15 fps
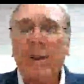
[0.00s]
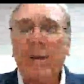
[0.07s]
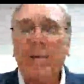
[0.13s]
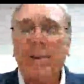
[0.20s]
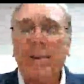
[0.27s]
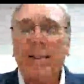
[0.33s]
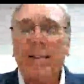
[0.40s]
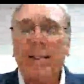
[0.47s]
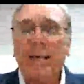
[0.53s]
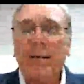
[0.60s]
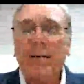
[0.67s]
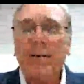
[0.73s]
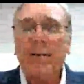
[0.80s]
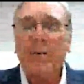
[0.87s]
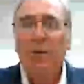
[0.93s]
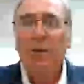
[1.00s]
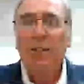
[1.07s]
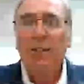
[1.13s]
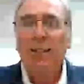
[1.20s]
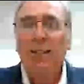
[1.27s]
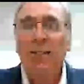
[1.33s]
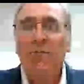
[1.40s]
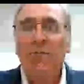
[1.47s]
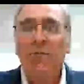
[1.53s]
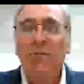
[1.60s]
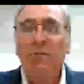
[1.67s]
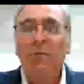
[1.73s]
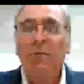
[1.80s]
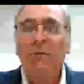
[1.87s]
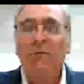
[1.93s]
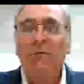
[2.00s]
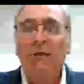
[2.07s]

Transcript: details that we're going to get into